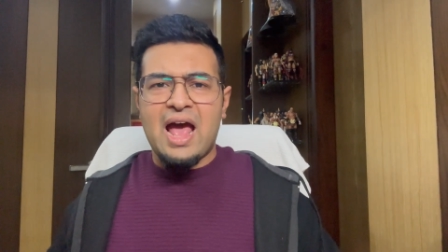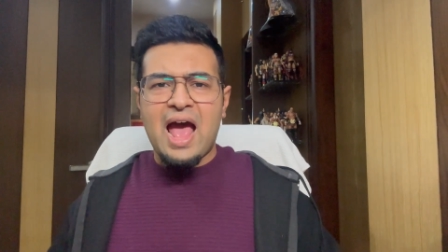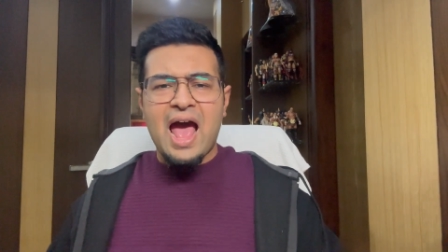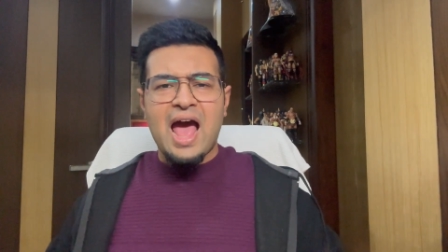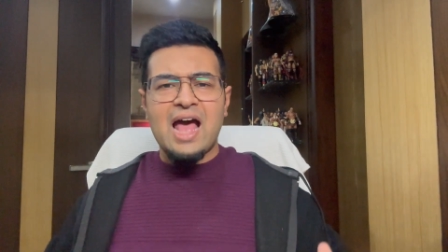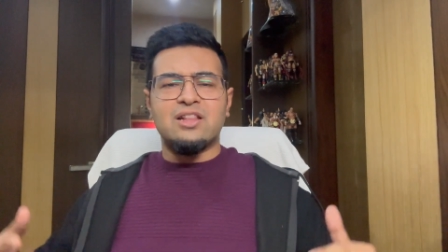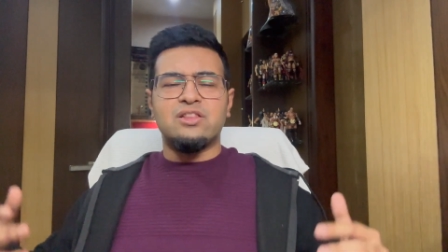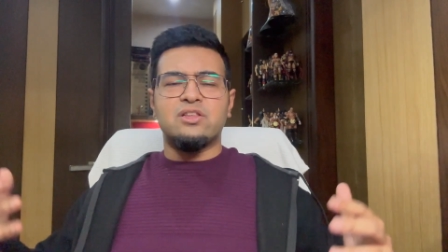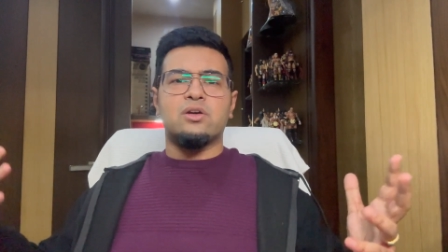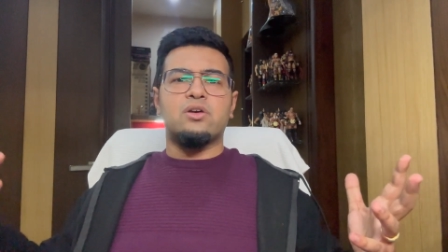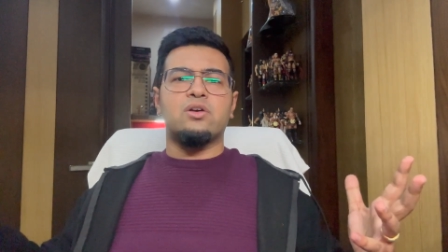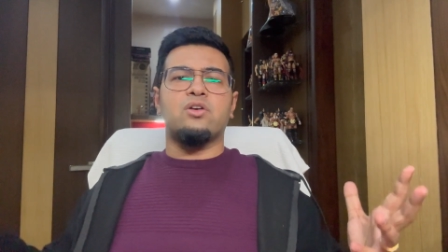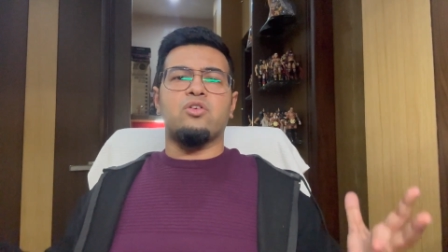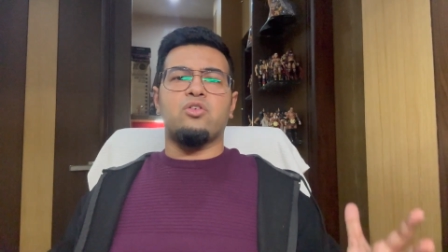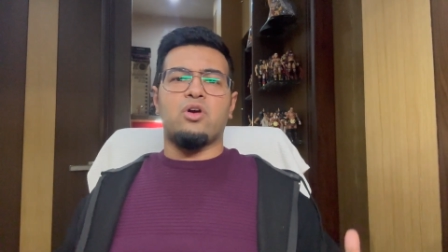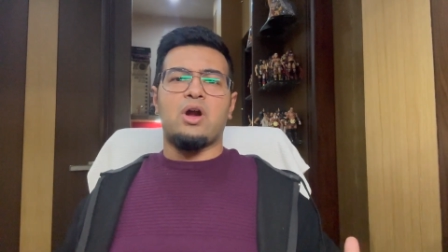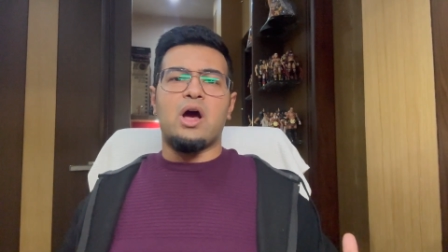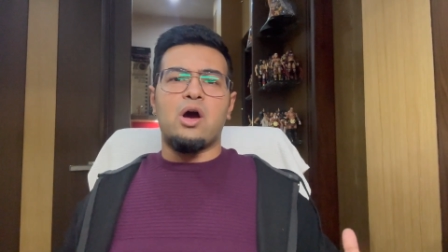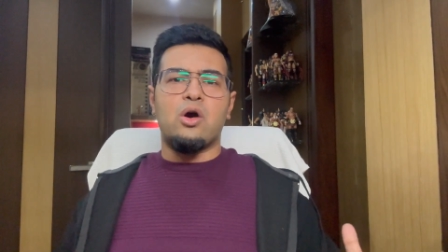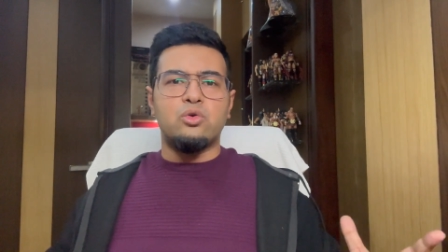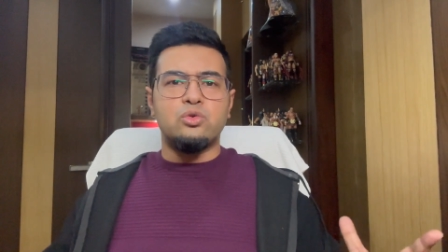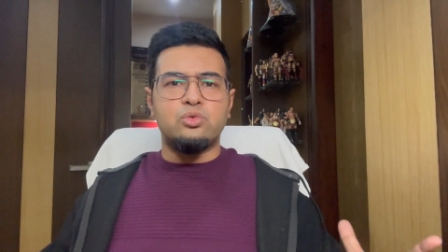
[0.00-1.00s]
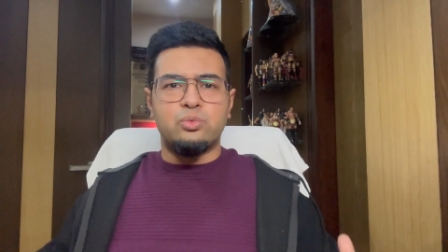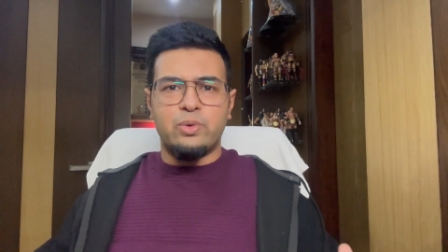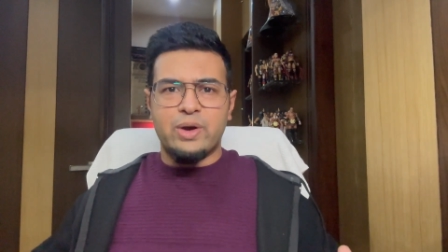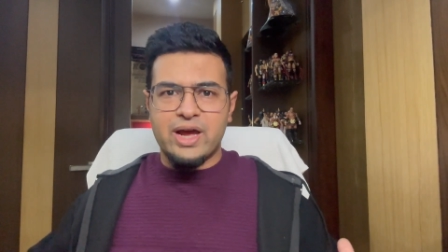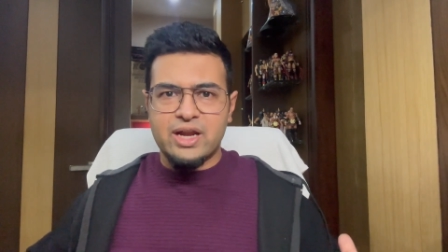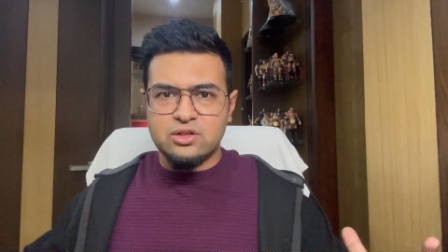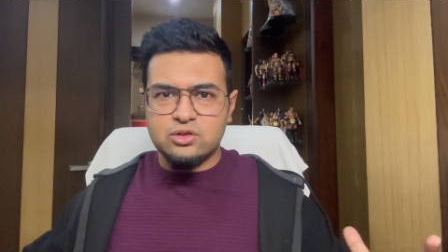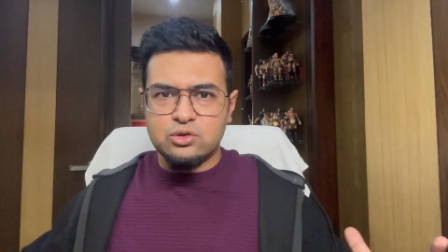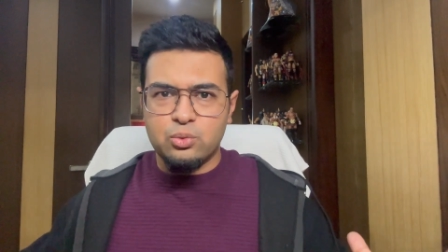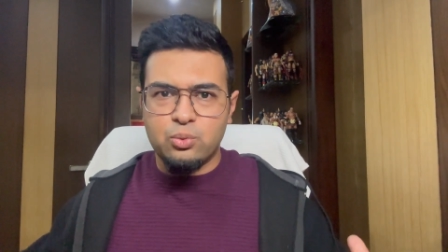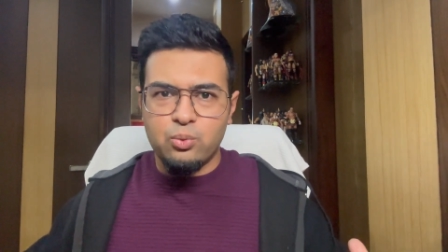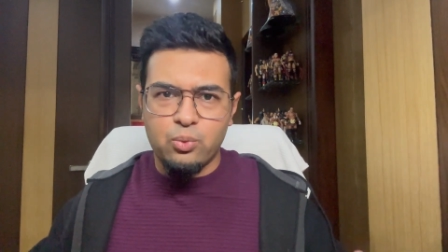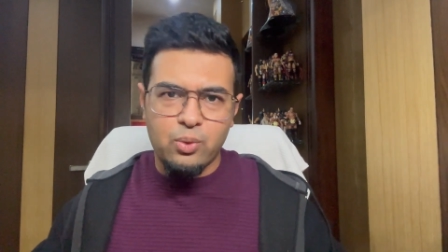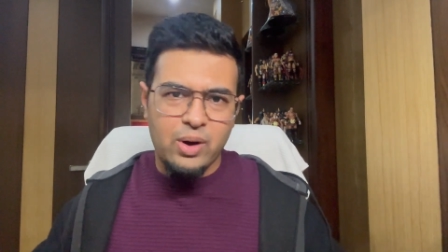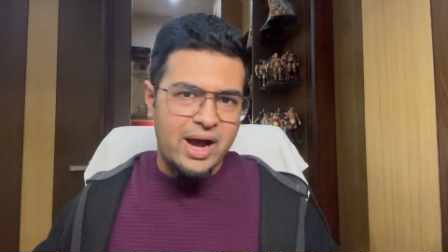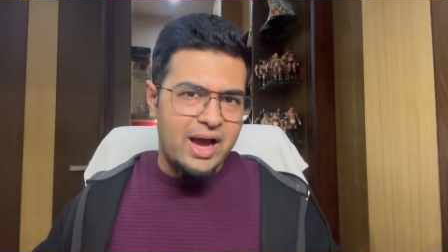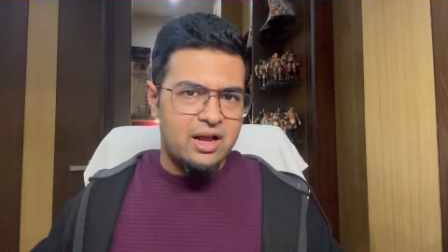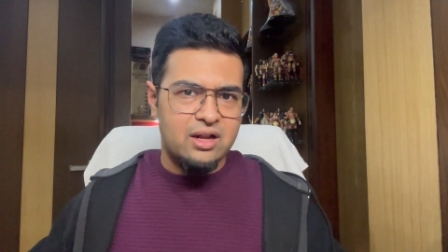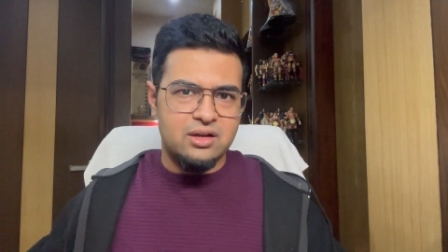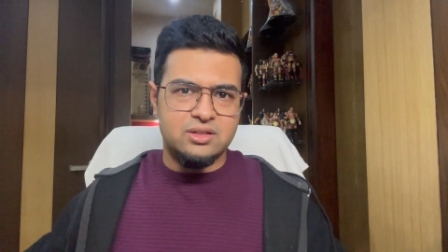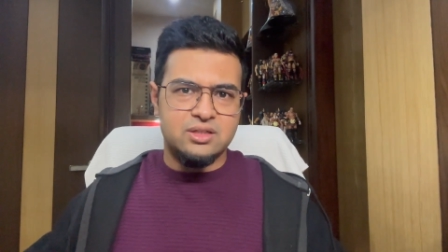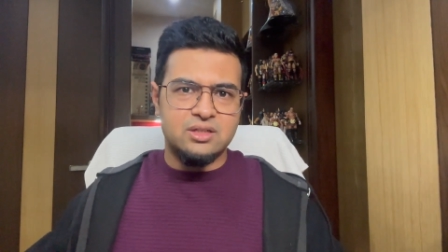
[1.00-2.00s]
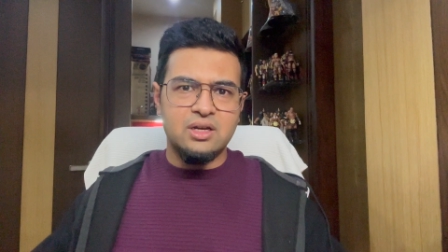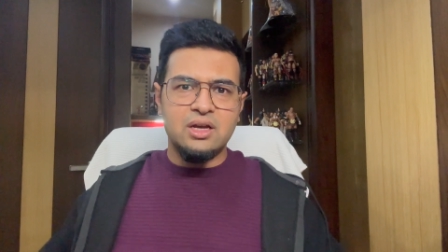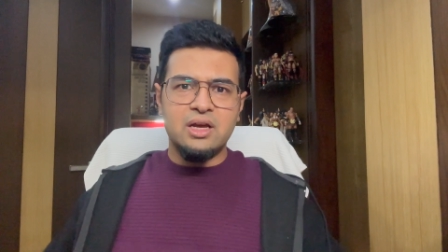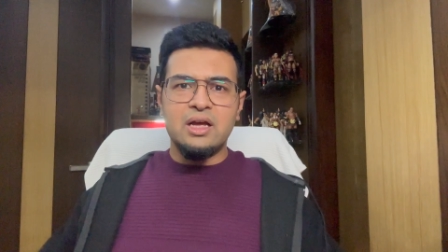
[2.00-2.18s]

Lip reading: and the crowd went wild.